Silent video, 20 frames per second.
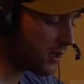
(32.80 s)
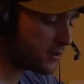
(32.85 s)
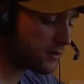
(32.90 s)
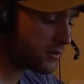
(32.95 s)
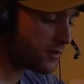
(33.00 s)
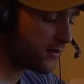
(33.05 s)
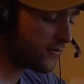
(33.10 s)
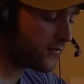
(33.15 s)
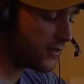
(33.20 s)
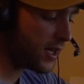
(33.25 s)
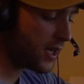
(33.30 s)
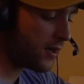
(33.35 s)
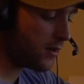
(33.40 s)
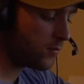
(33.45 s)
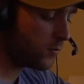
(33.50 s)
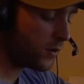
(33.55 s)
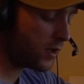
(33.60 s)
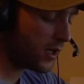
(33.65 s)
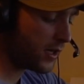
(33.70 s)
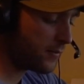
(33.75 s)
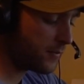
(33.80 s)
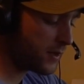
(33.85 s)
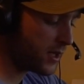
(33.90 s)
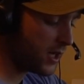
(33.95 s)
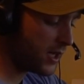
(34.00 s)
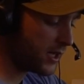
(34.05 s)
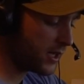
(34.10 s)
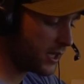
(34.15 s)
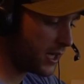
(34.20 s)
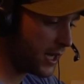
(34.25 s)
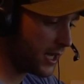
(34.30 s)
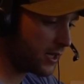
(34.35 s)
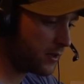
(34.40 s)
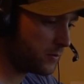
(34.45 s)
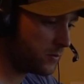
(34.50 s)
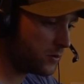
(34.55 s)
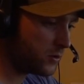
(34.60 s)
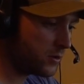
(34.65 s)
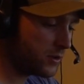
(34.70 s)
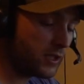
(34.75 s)
of stuff down when I'm gutting an
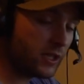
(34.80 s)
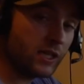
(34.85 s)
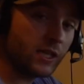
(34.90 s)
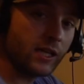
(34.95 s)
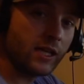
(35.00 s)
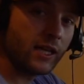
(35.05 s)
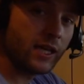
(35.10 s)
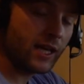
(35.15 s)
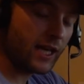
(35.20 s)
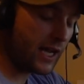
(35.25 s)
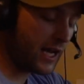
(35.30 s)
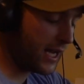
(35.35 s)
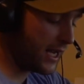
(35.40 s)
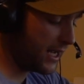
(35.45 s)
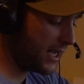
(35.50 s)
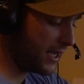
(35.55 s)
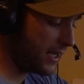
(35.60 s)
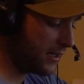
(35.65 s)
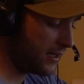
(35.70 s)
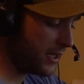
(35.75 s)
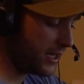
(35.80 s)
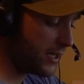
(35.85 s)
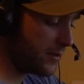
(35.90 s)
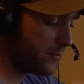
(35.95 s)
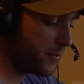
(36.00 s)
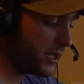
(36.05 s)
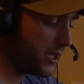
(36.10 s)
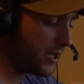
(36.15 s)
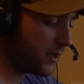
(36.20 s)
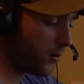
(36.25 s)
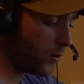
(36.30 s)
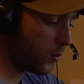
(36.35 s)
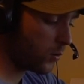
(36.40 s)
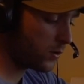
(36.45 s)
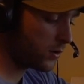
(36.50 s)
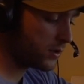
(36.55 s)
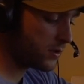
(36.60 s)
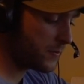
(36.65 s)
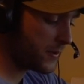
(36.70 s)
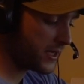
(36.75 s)
animal, and it being
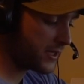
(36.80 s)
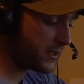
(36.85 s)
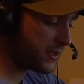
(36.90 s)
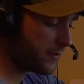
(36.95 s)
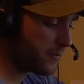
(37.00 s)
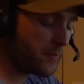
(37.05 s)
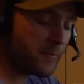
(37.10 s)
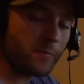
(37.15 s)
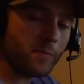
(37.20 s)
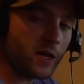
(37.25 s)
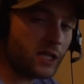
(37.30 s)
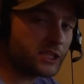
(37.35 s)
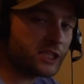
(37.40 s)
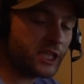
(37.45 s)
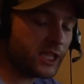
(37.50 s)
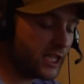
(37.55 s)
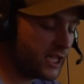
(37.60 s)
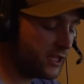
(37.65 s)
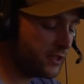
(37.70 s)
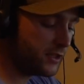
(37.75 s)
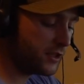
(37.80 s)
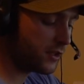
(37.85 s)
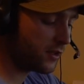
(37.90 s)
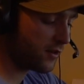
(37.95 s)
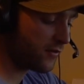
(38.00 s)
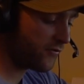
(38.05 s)
orange makes it much easier to